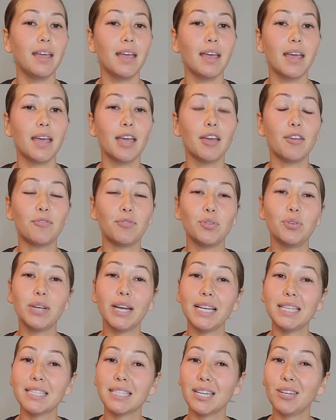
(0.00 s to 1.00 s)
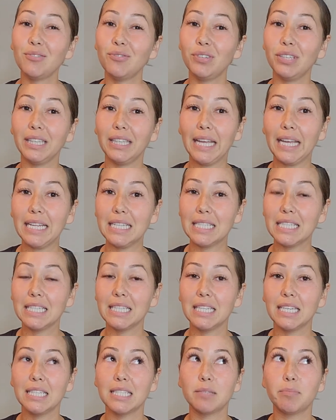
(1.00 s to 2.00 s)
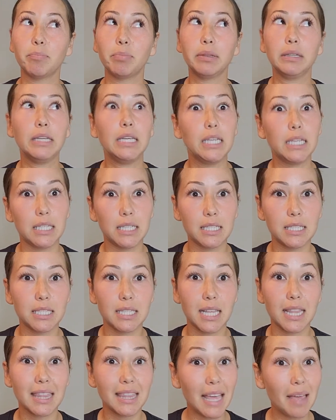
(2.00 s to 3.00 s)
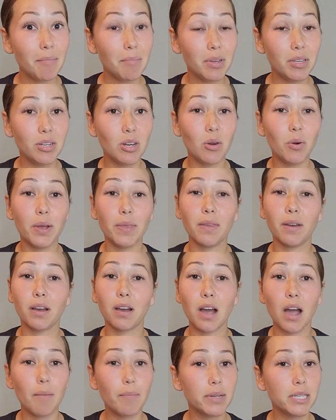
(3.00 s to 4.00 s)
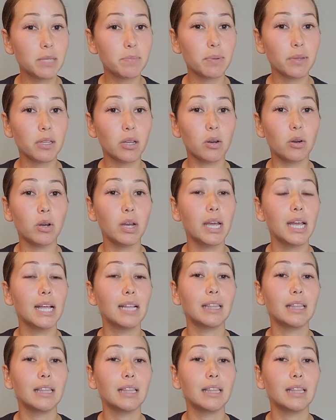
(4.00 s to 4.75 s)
If you guys can relate to this, please let me know in the comments below.